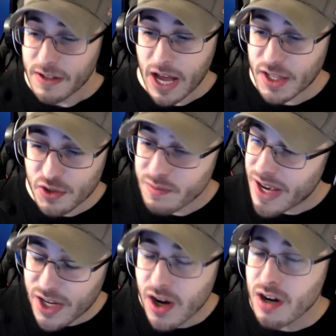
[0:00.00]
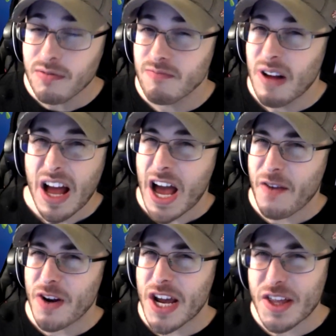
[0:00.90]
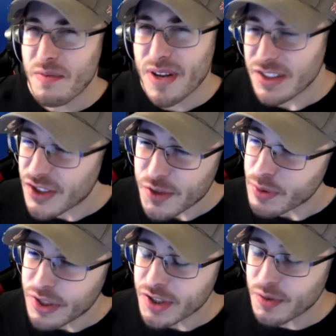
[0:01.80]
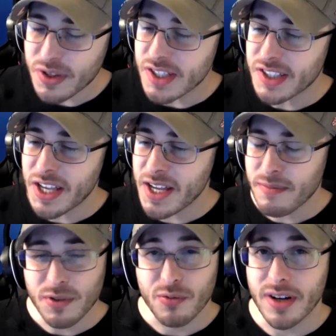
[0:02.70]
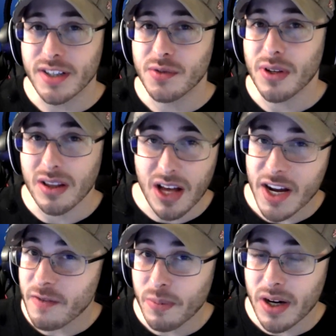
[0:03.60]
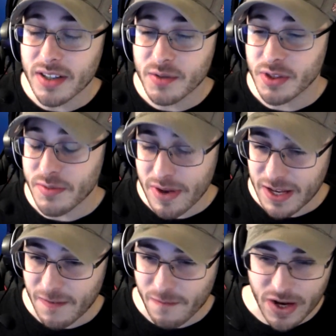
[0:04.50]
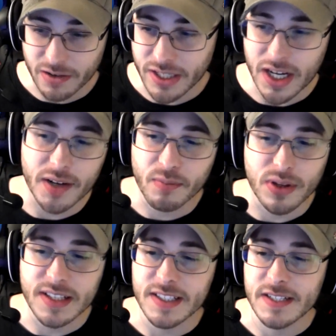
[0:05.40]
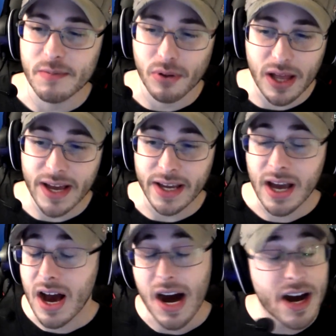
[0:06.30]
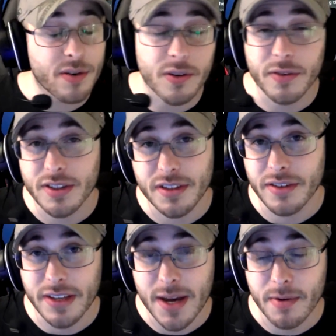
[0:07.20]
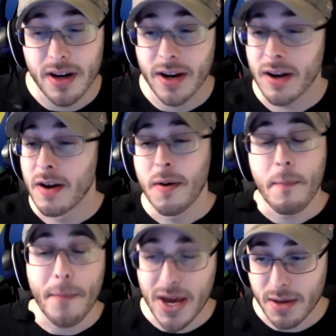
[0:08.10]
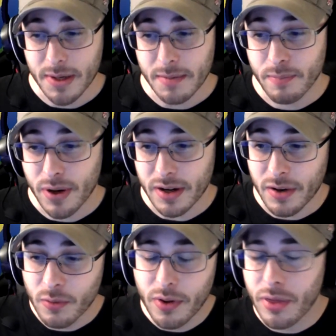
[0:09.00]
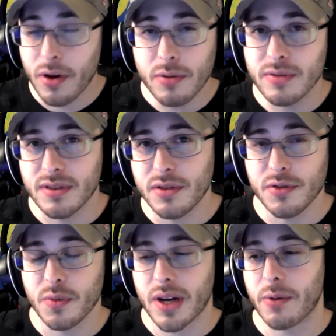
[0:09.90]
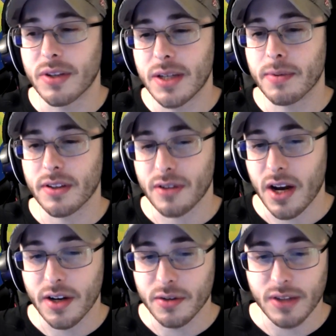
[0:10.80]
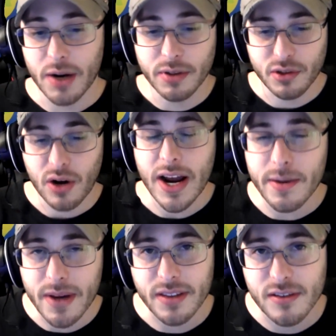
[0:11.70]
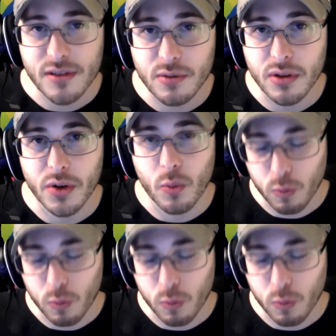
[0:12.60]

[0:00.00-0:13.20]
As you may know, haven't had the best experiences with this game. Run into a lot of bugs, which make it very unpleasant to play. I don't know if they're still in the game or not. Maybe. But with those zoos, what I would typically try to do is I would try to make the zoo look